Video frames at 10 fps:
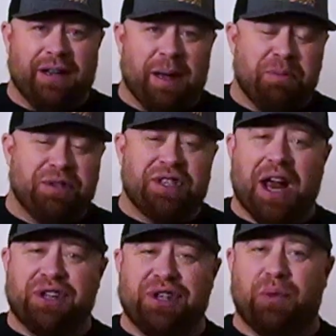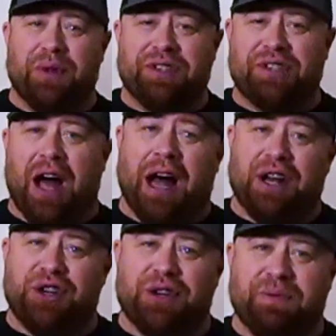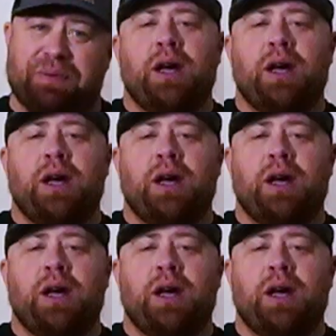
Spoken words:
obsession with Scotch.